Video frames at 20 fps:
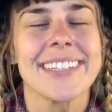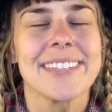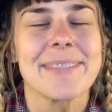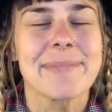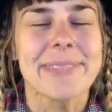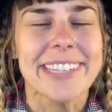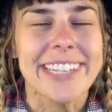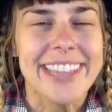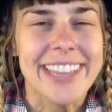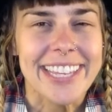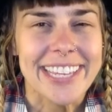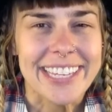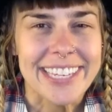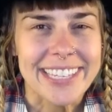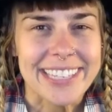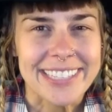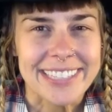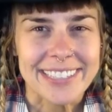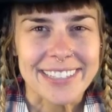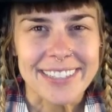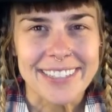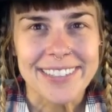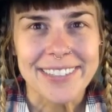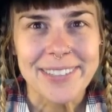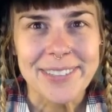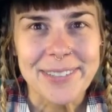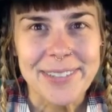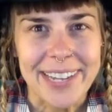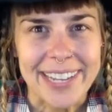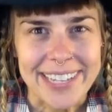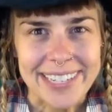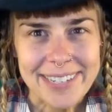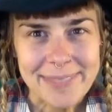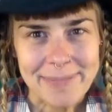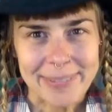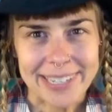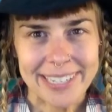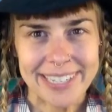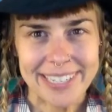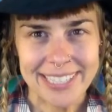Breathing in, Who
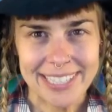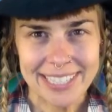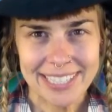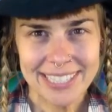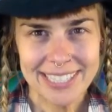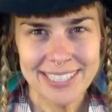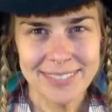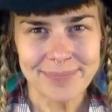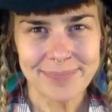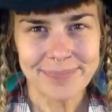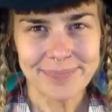am I?